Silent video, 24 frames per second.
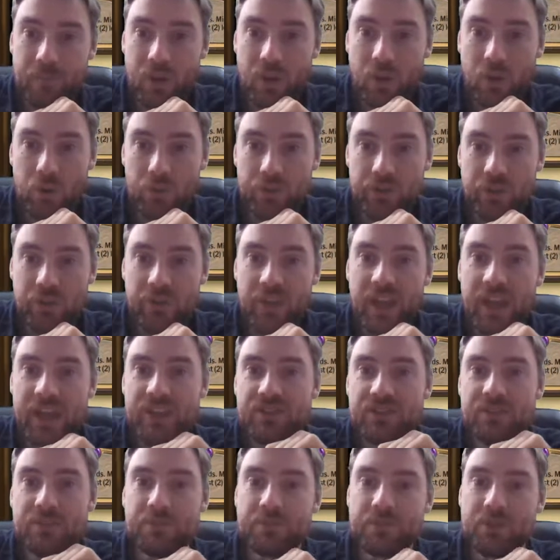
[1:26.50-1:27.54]
Also, the
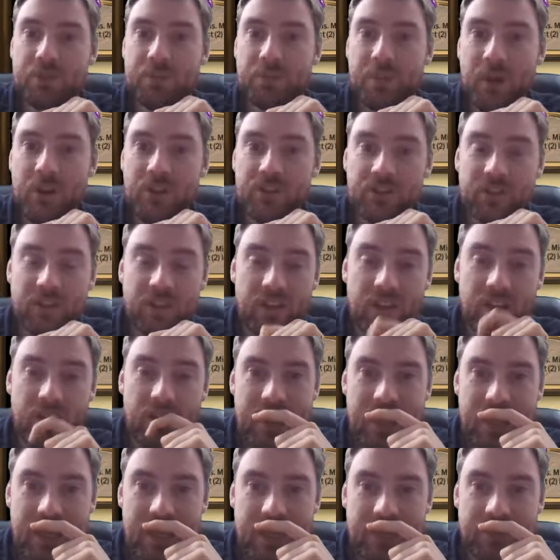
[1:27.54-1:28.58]
Ancient Brewmaster,
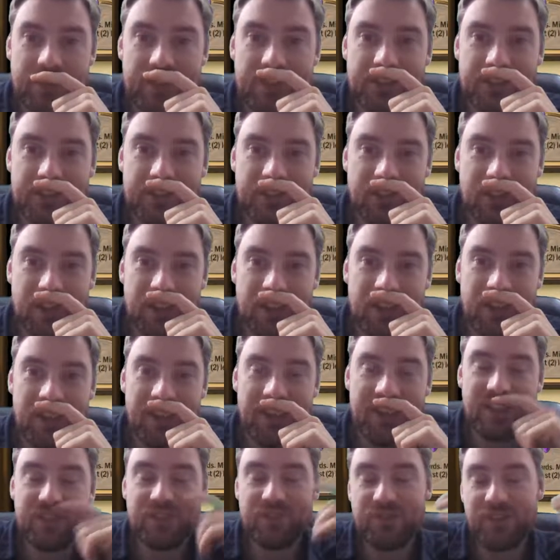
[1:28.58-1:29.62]
it's
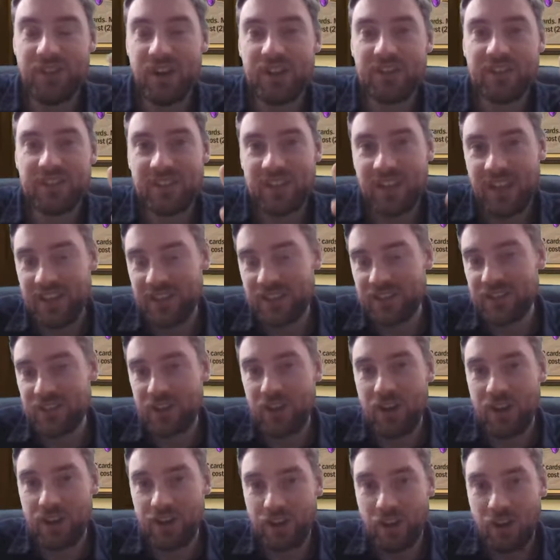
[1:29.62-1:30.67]
fun to get this
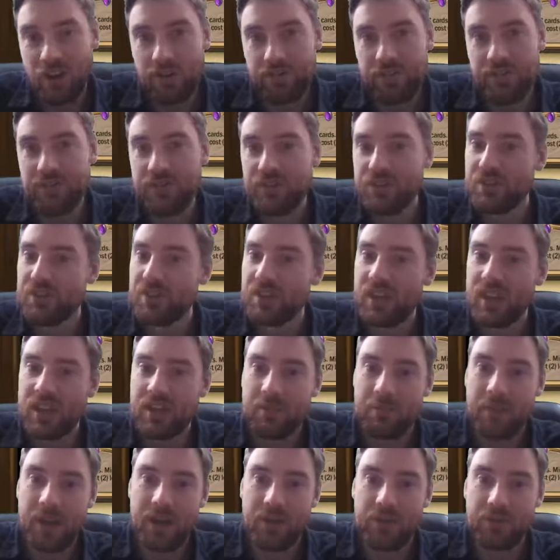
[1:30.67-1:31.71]
card off if you can get
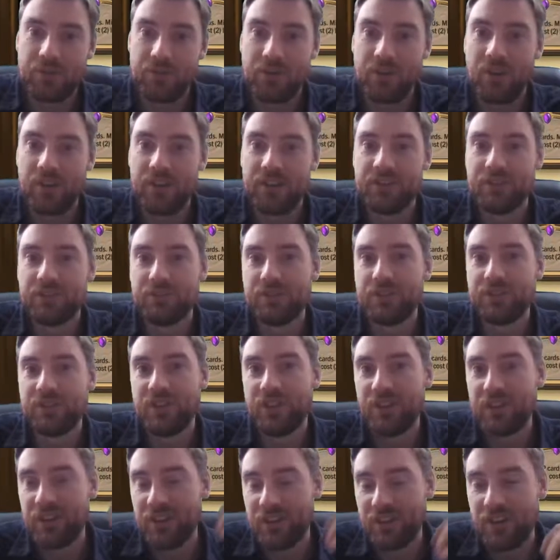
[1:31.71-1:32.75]
the Battle Cry to
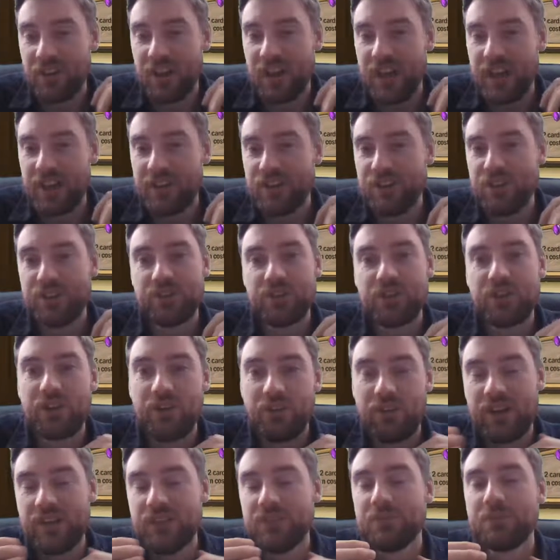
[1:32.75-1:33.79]
return, and you can
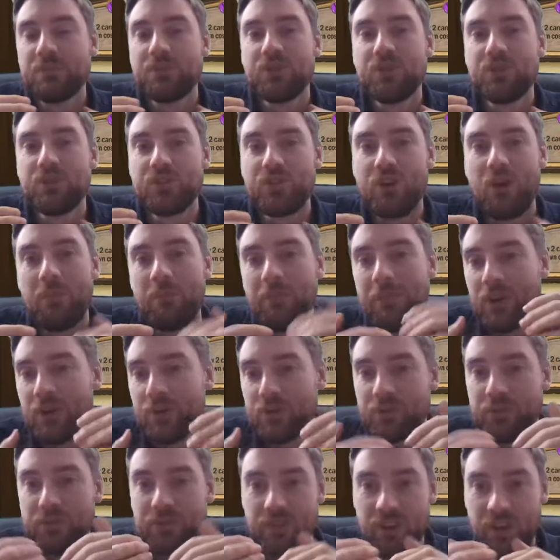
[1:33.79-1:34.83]
create some good
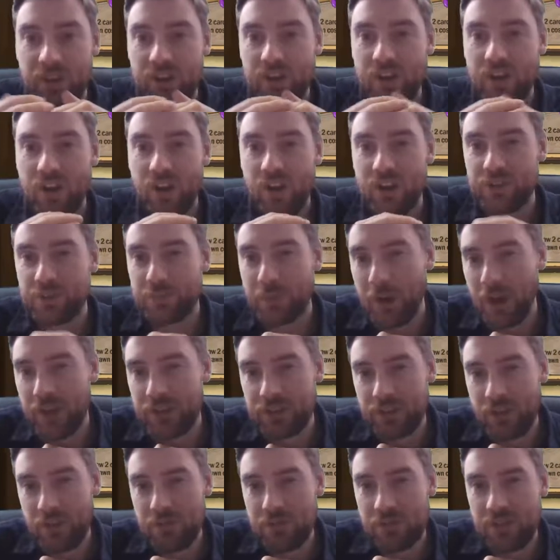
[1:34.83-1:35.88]
combos with certain cards, but I
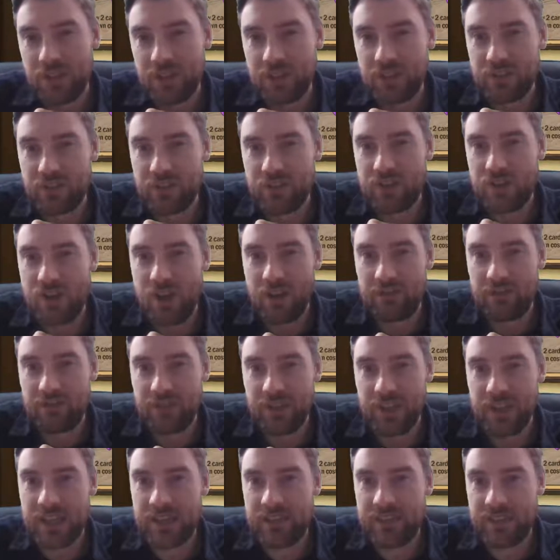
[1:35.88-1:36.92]
don't think there's enough
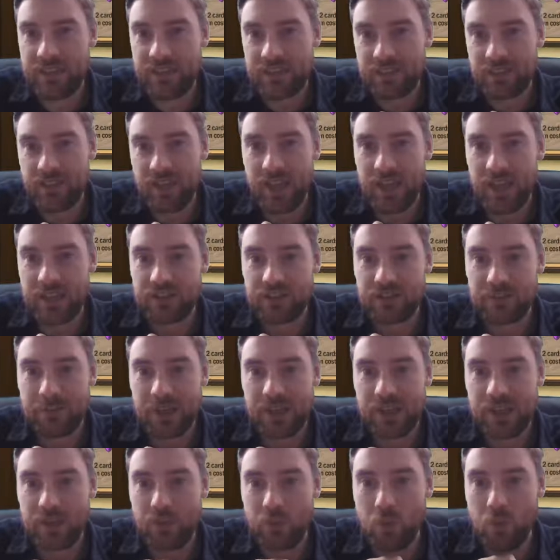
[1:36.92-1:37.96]
in this deck to
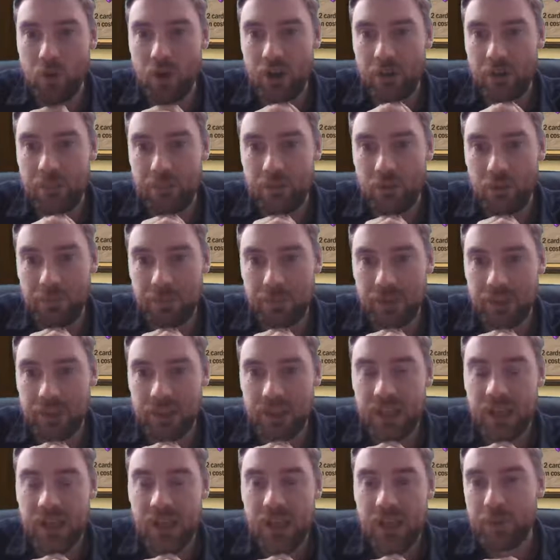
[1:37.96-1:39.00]
make it work
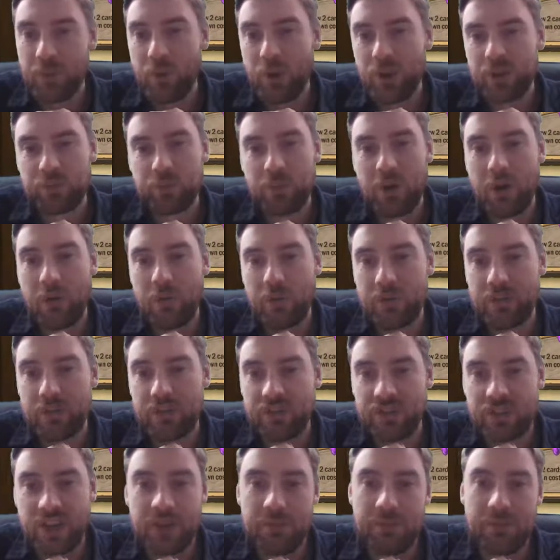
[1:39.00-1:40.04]
properly. It works well with the
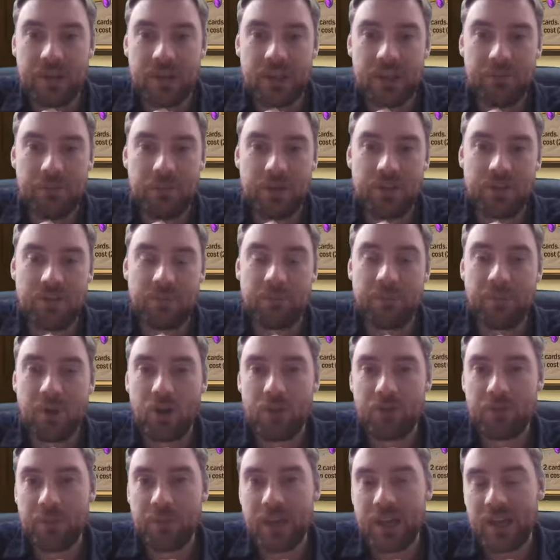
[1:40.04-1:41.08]
Jade Behemoth and
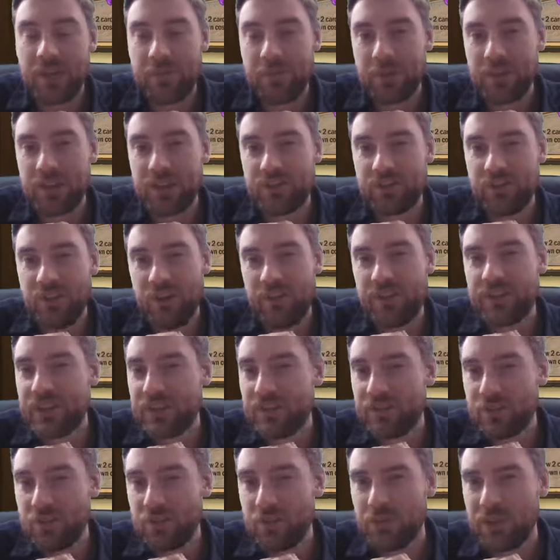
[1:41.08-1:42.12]
Bone Mare, but it's very
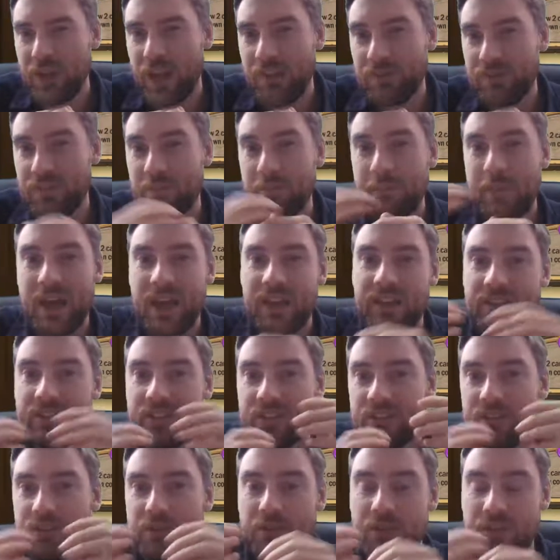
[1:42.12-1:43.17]
difficult to have the mana to
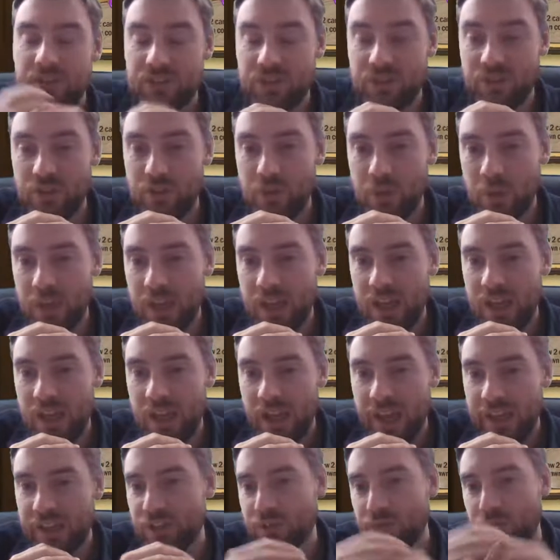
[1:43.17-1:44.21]
do the two,
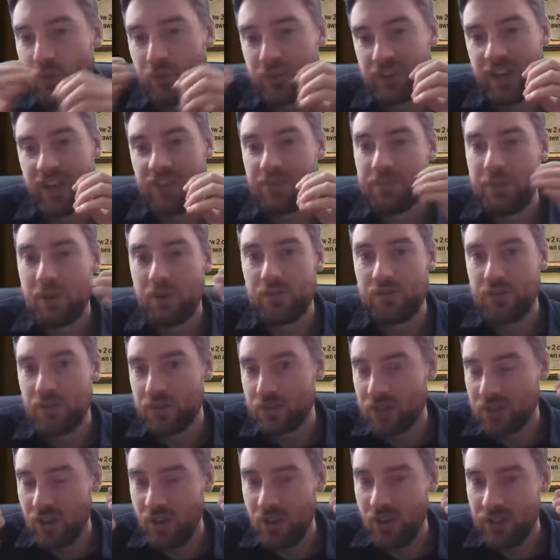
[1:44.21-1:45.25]
and you've got to have both
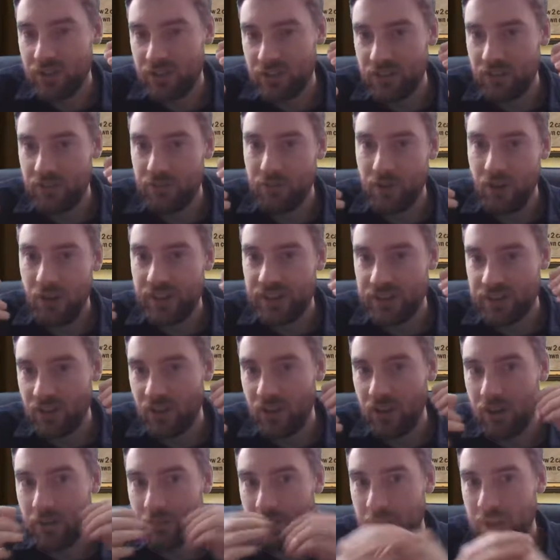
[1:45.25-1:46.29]
those cards at the right
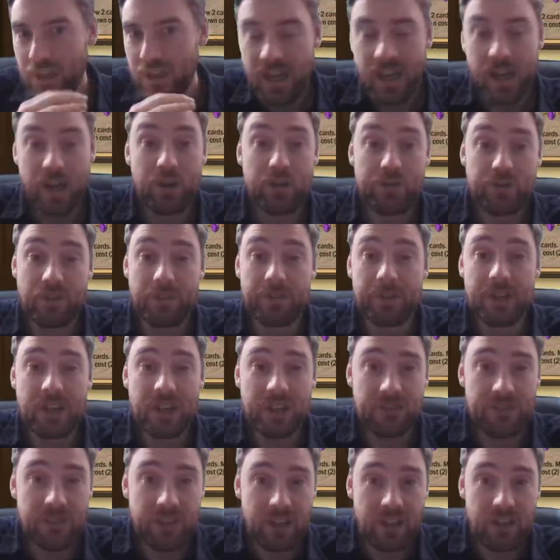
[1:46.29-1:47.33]
time. However, I'm going
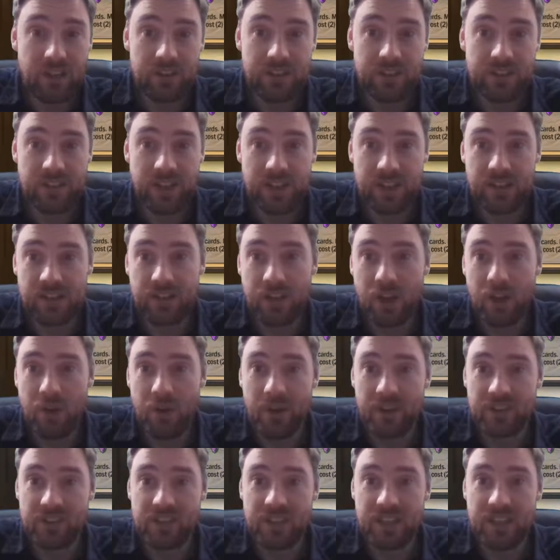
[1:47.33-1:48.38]
to give the deck a go
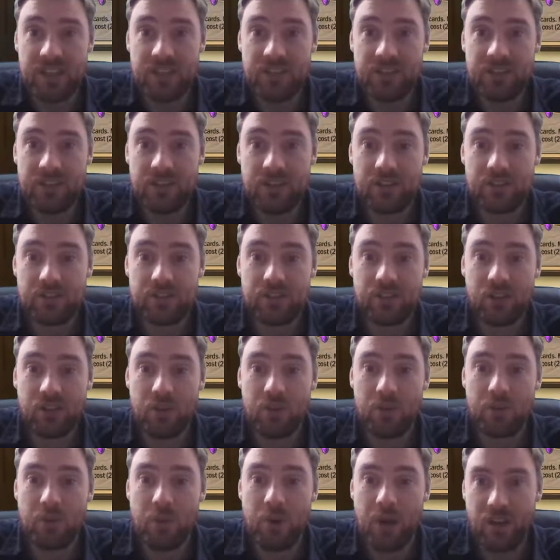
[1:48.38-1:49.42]
as it is,
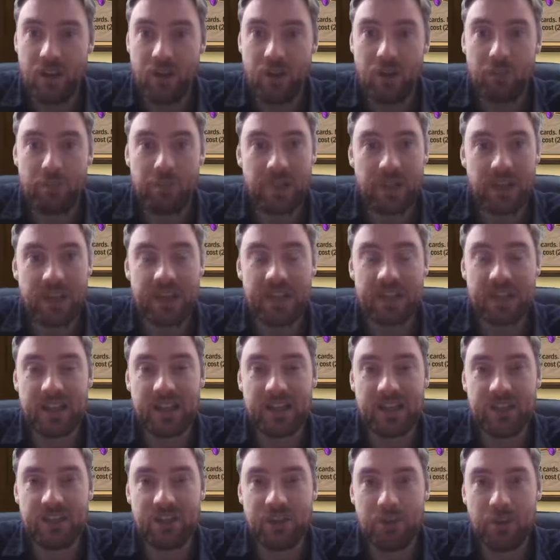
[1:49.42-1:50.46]
so I'll play it and
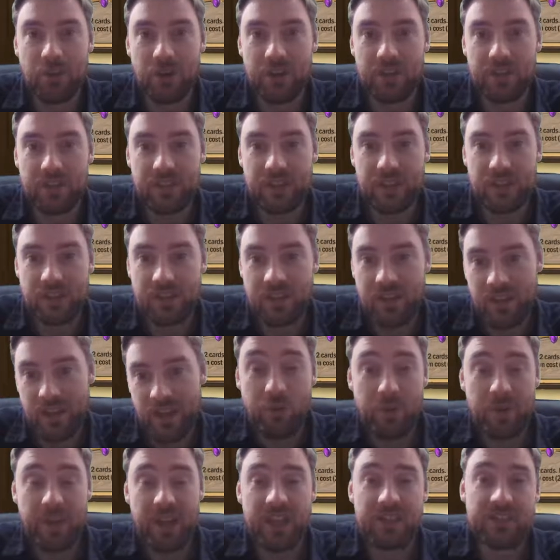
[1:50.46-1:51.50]
let you know what I think.
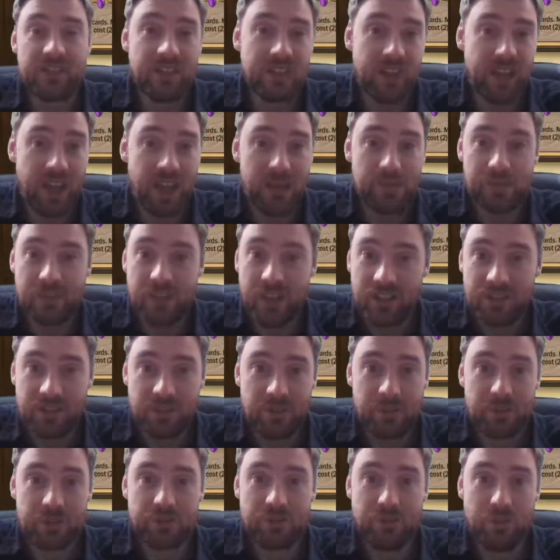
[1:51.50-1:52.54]
Before we get into the games, thanks so
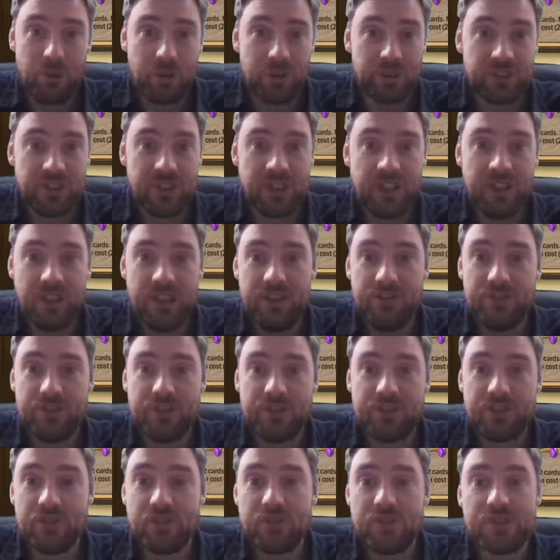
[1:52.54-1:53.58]
much for watching. If you
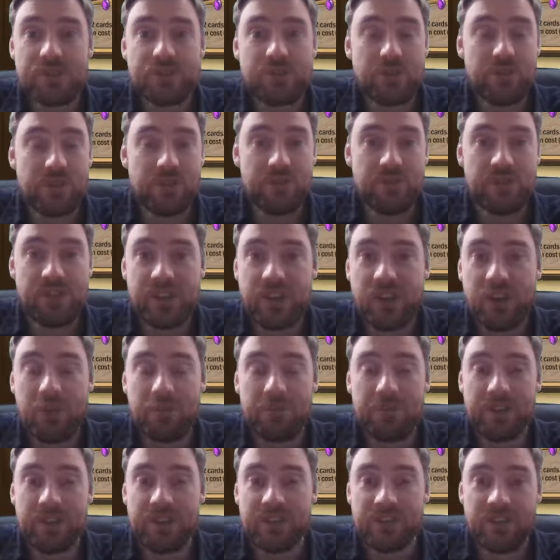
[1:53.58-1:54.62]
do enjoy the video,
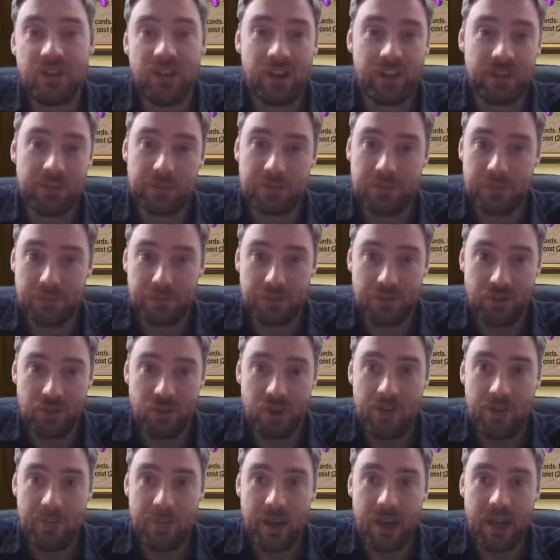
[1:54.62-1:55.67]
please like and
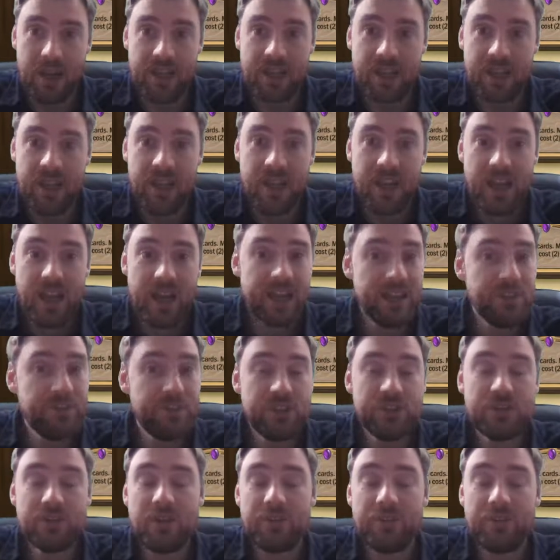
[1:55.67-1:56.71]
subscribe. And if
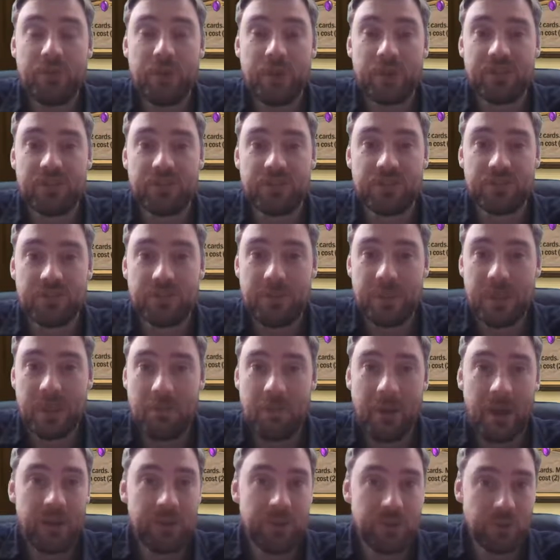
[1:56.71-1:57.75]
you do have questions for me
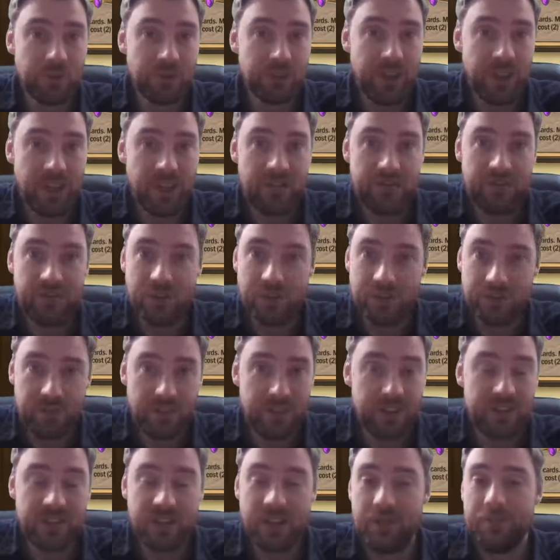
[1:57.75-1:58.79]
about your deck, feel
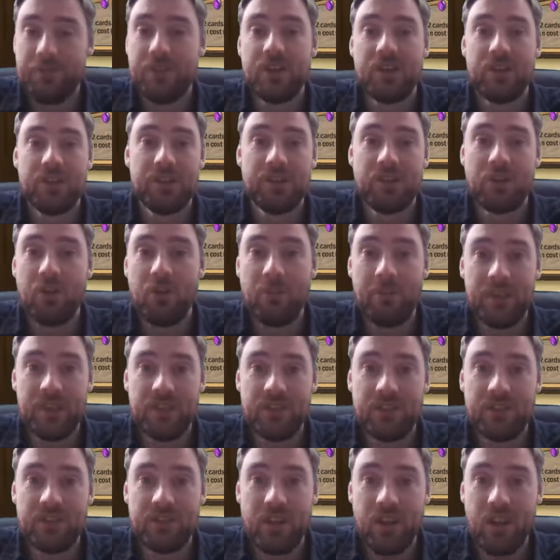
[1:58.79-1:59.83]
free to let me know in the
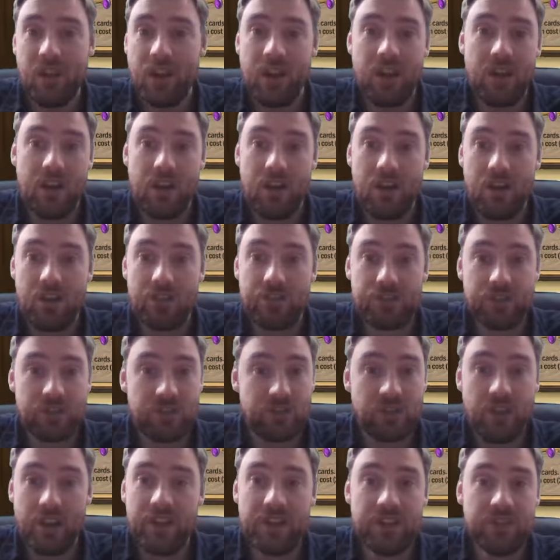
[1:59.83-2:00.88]
comments.
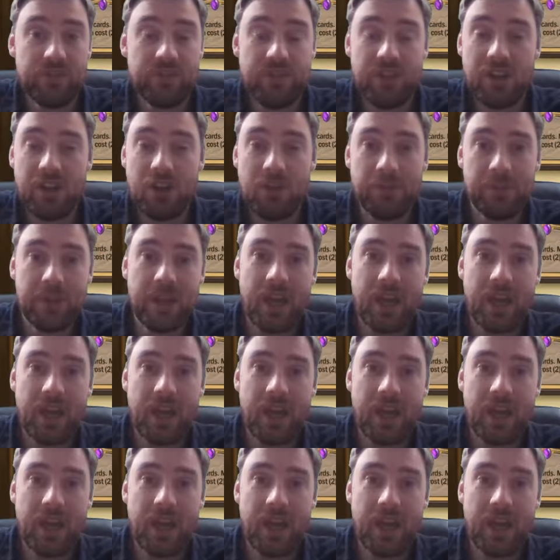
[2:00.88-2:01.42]
Just like this video, I'll be